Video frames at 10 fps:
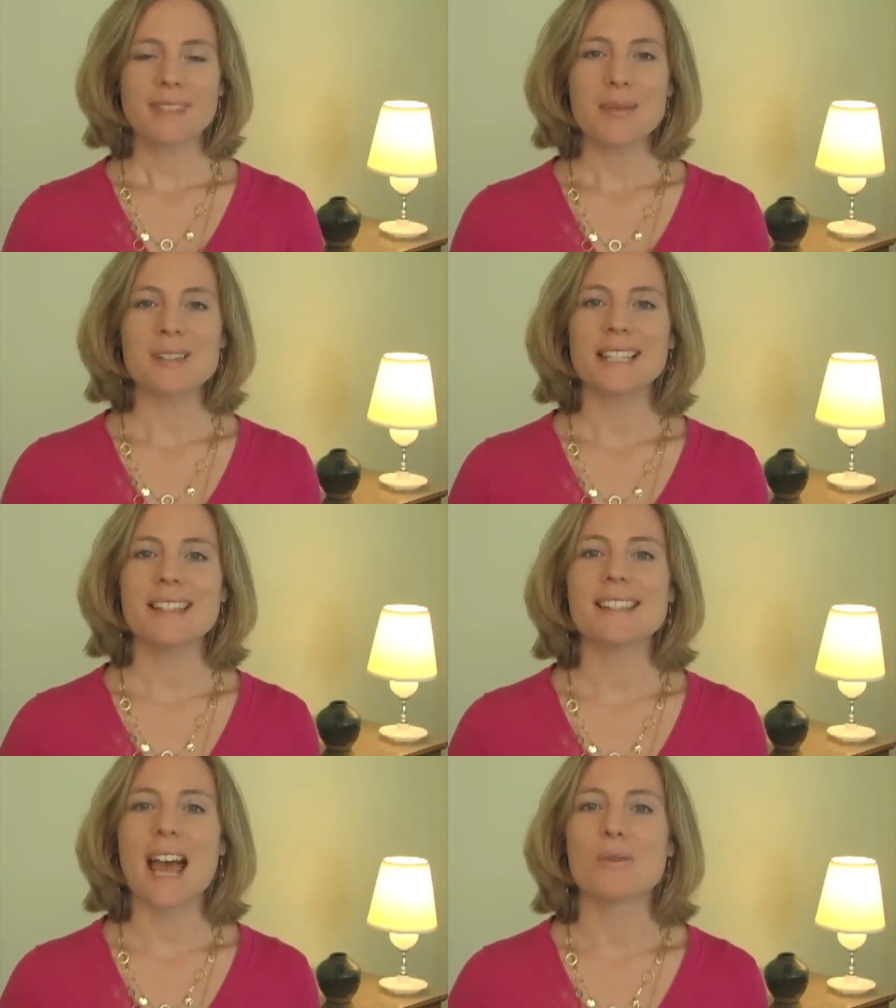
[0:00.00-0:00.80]
But
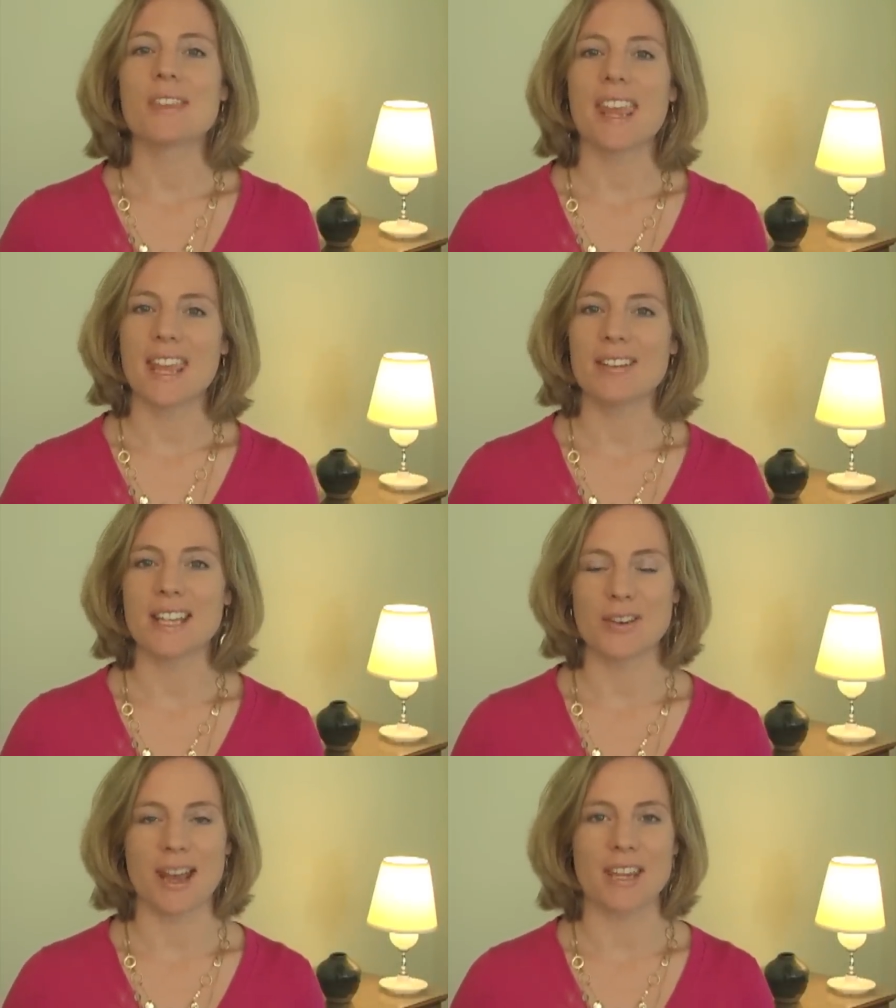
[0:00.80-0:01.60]
let's start with
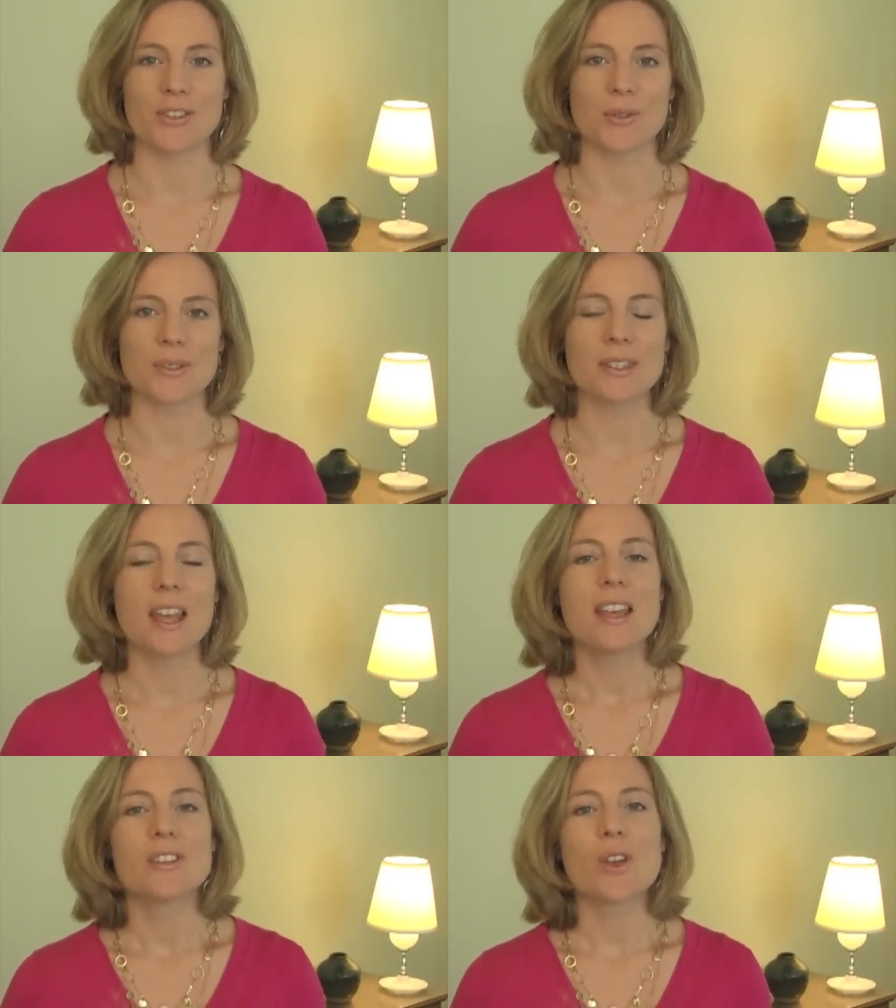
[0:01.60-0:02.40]
hearing your angels.
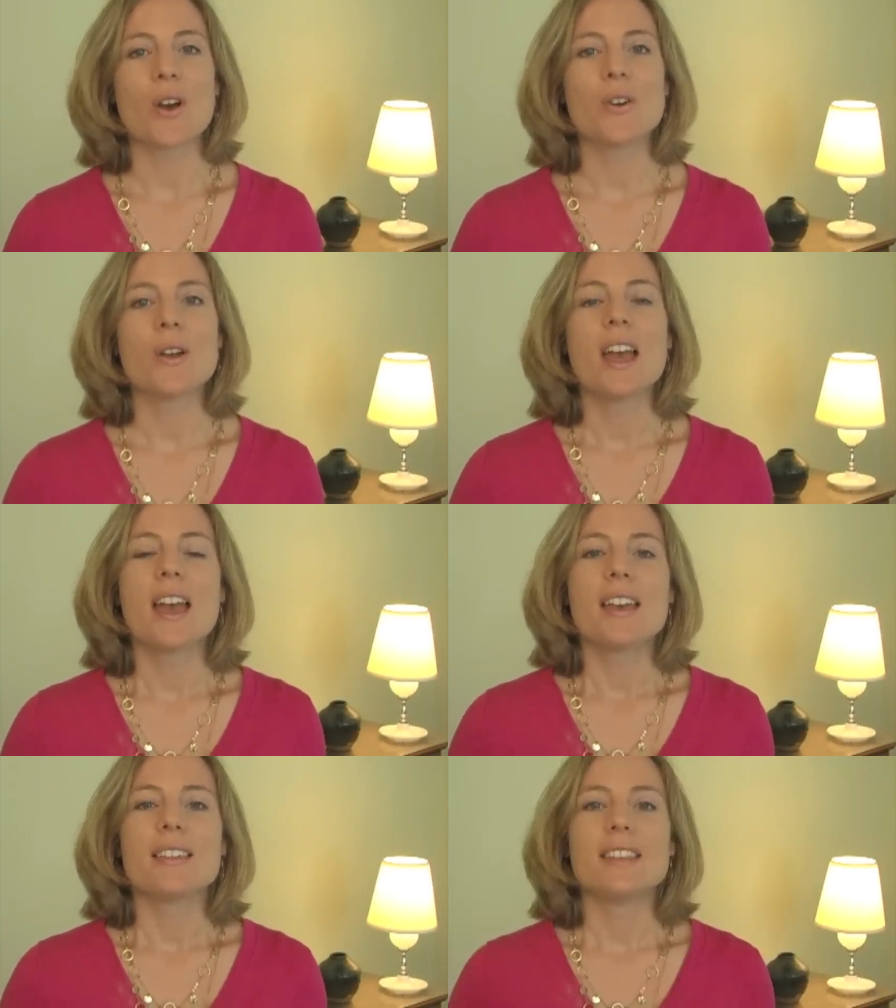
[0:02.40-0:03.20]
So,
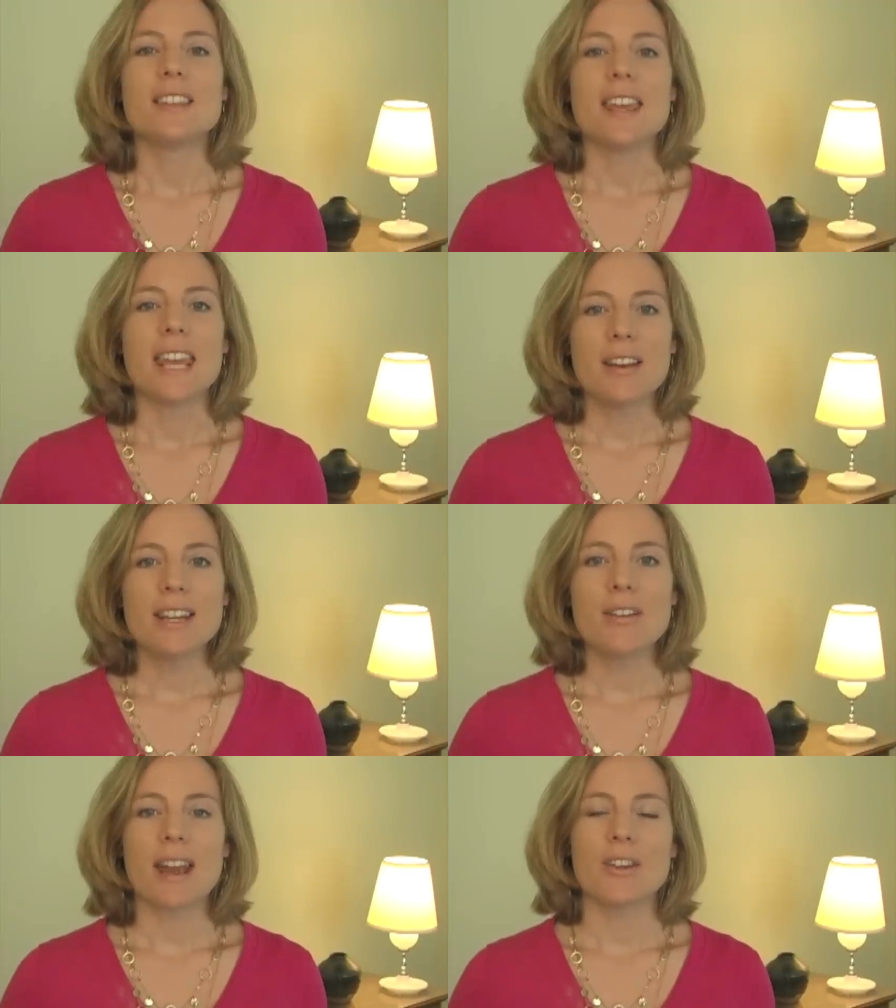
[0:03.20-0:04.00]

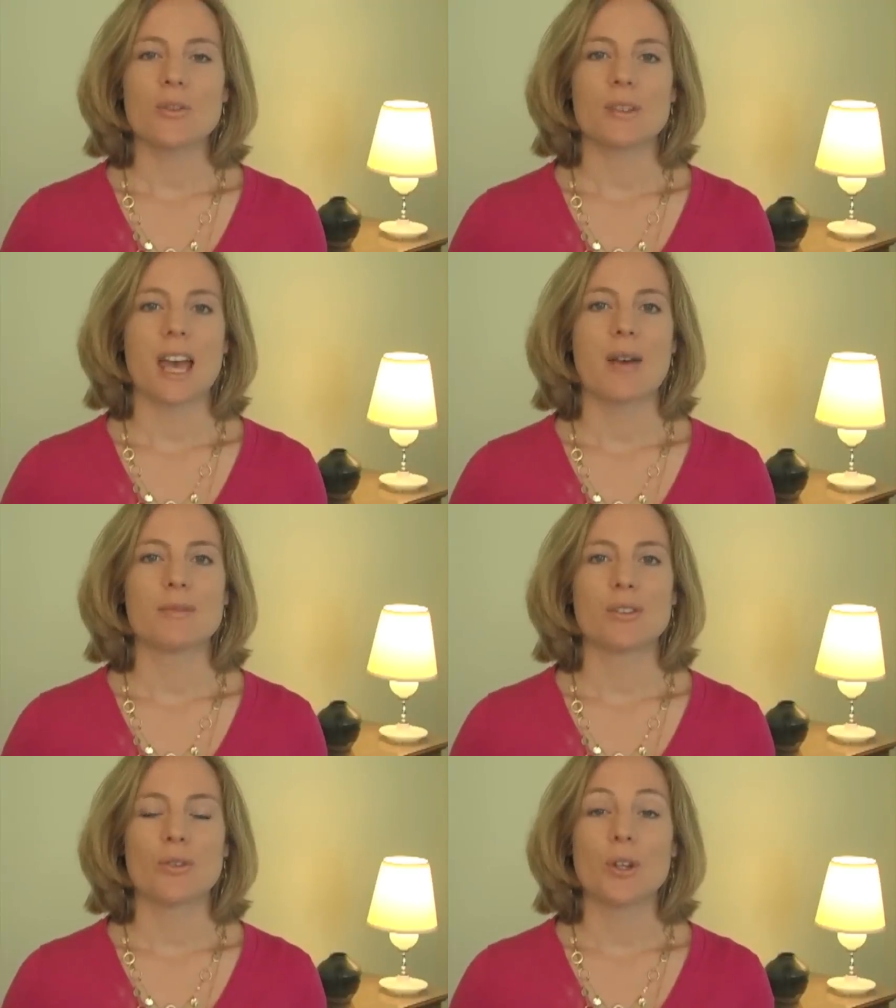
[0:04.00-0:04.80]
hearing your angels
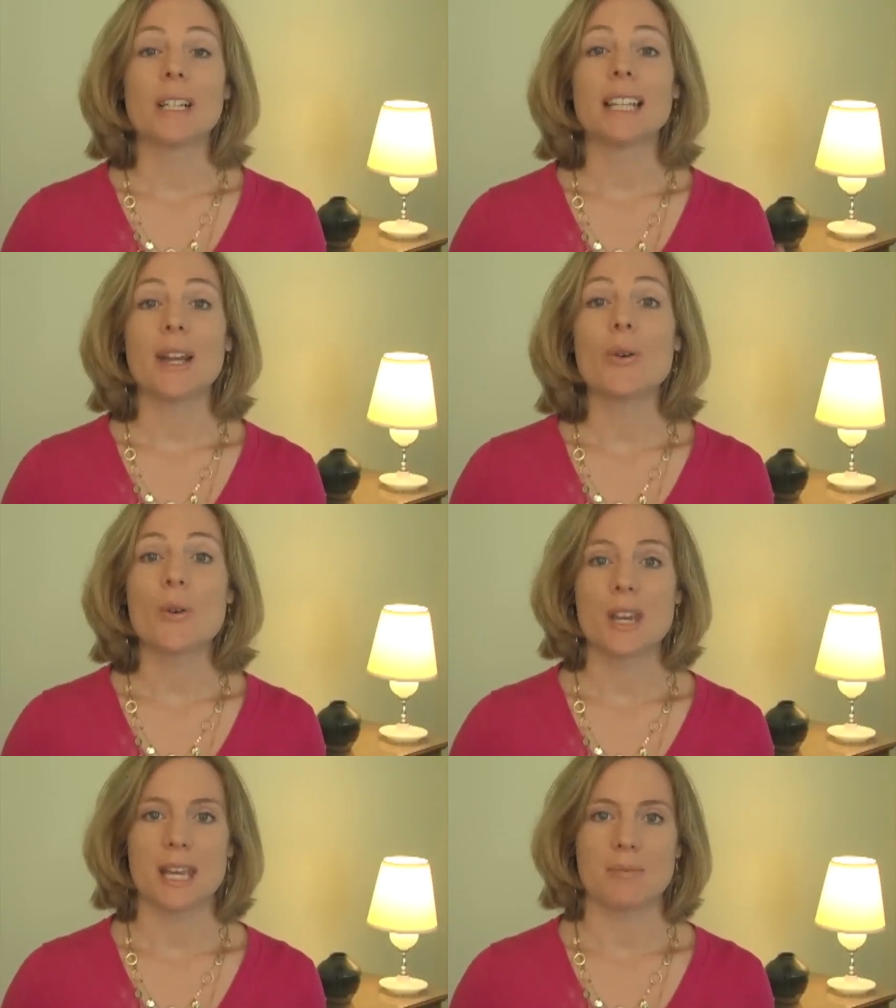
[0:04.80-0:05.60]
comes through your
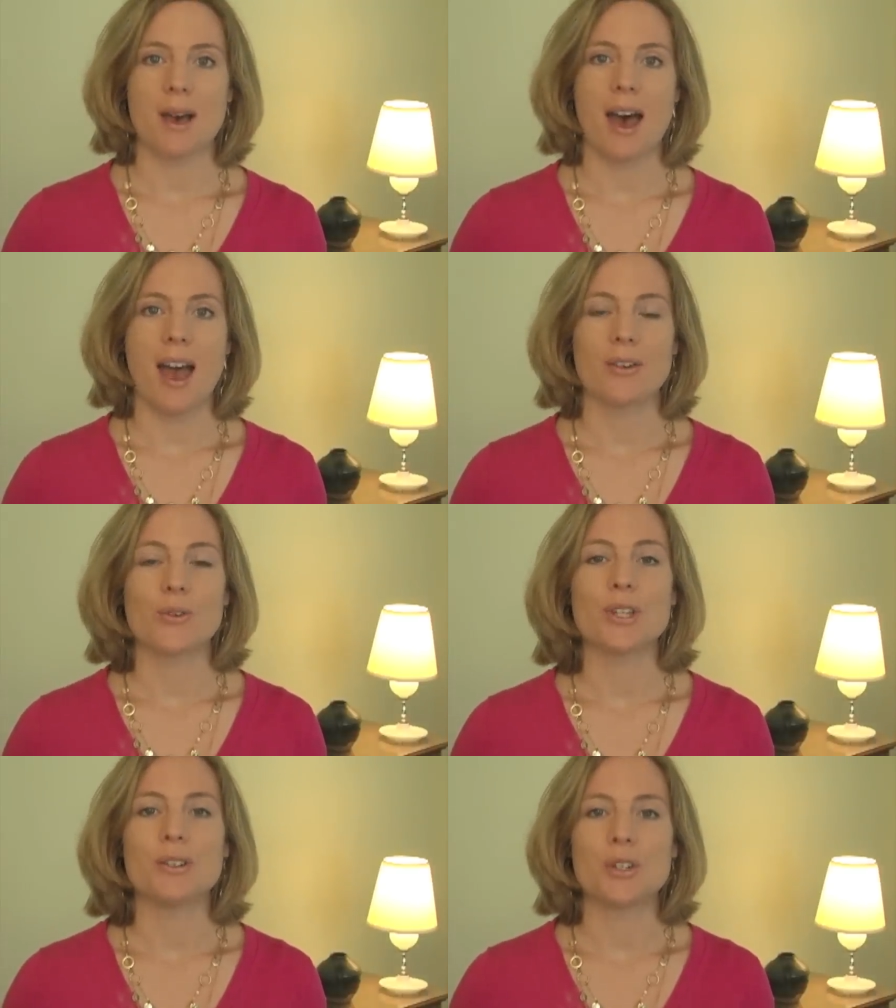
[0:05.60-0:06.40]
clairaudient part
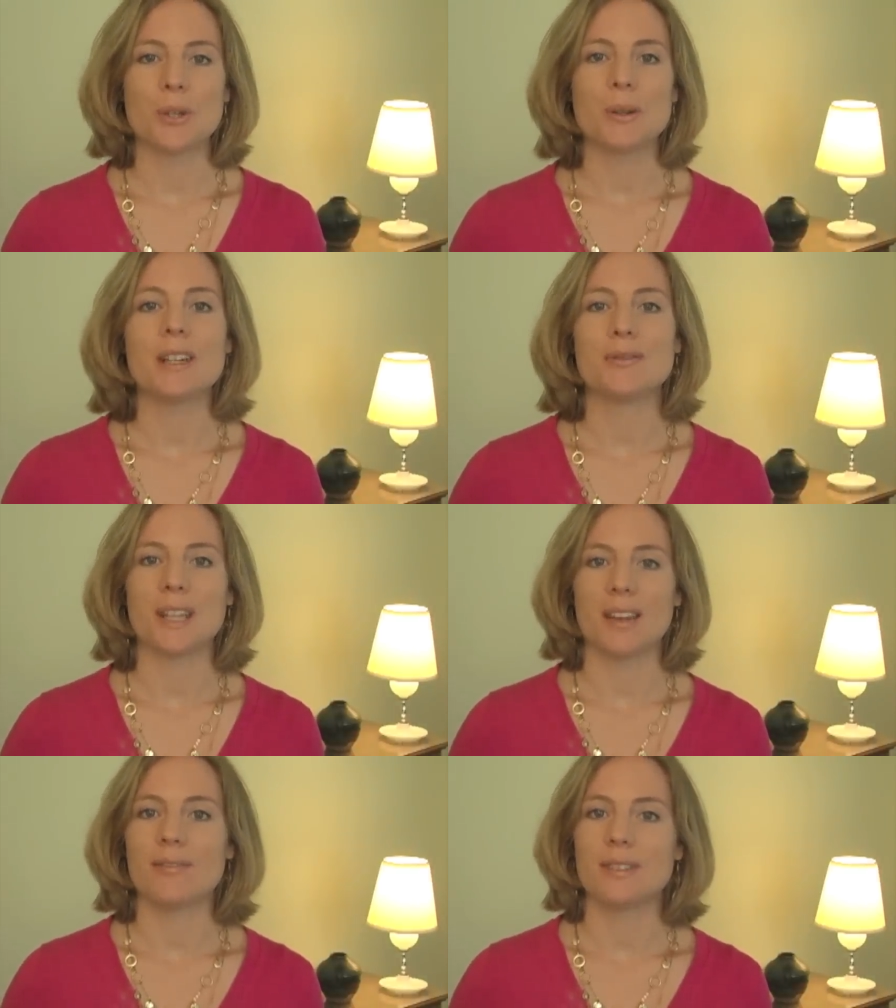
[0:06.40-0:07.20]
or your intuitive
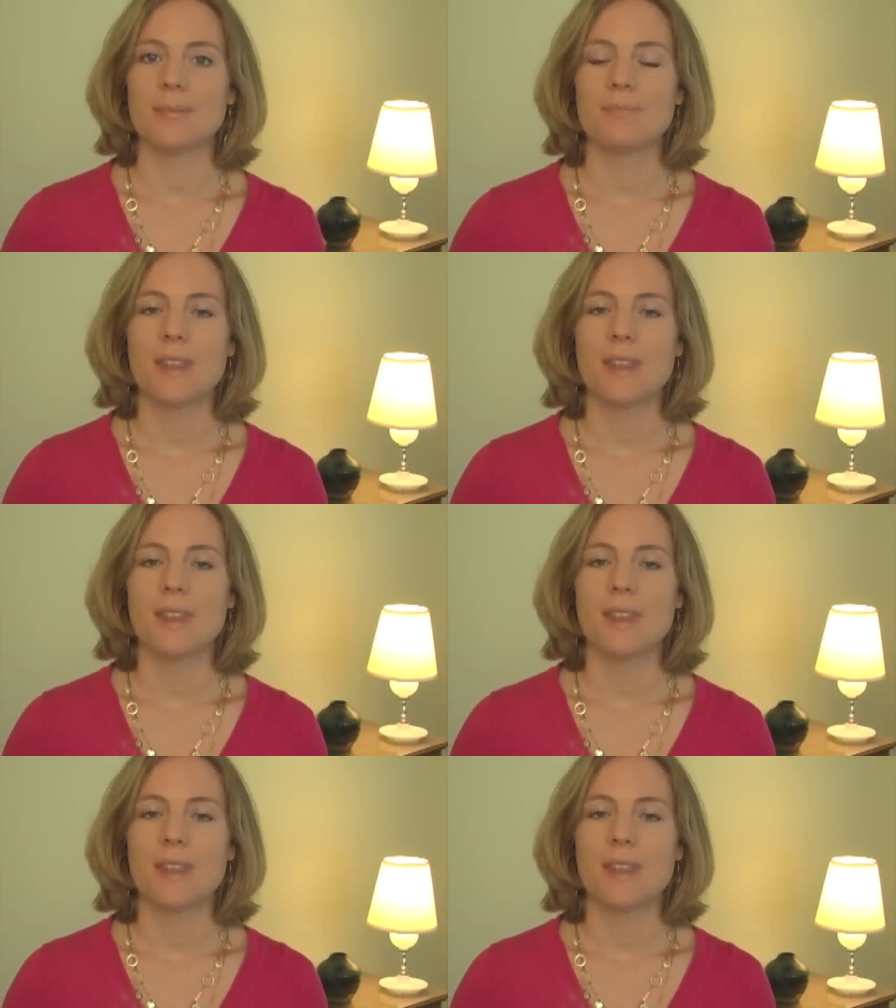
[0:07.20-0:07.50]
gift.